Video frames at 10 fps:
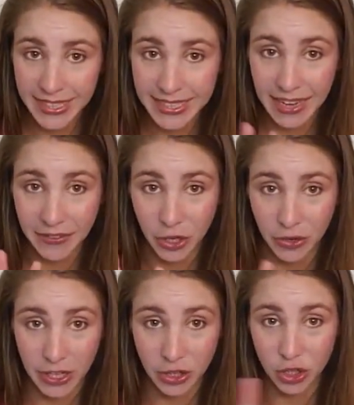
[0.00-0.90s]
to have your
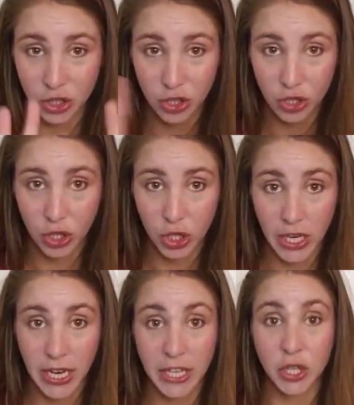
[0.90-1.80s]
niche
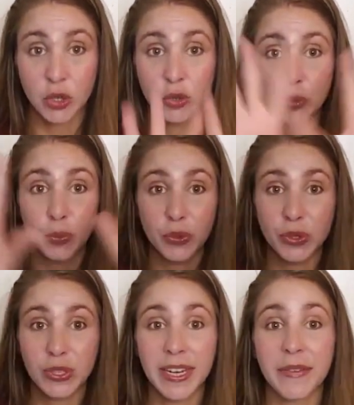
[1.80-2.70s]
and your
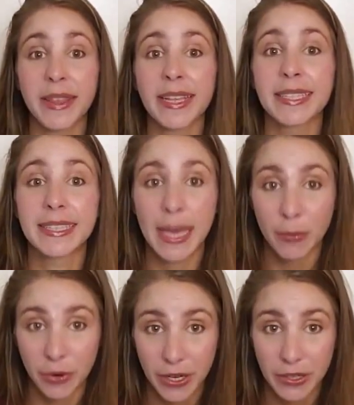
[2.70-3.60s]
groups and everything
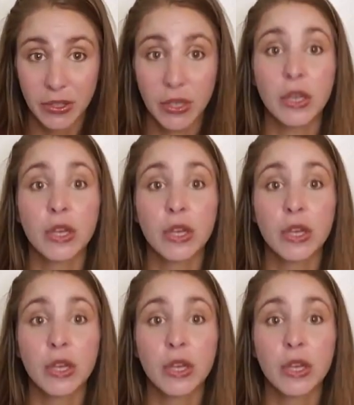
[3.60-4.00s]
separate.